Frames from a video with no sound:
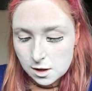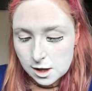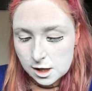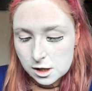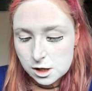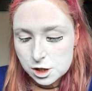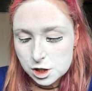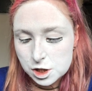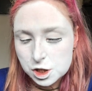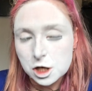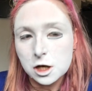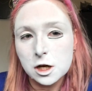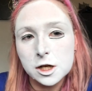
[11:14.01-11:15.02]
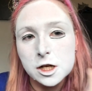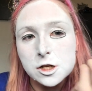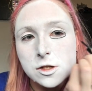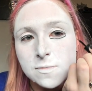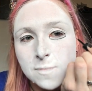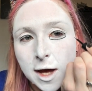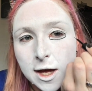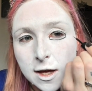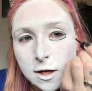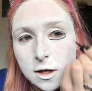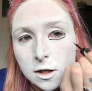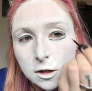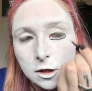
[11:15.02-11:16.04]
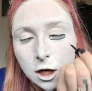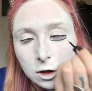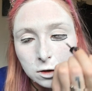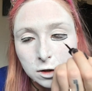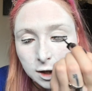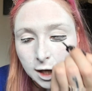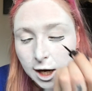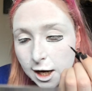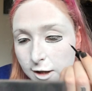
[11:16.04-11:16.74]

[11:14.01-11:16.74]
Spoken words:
And then you just make long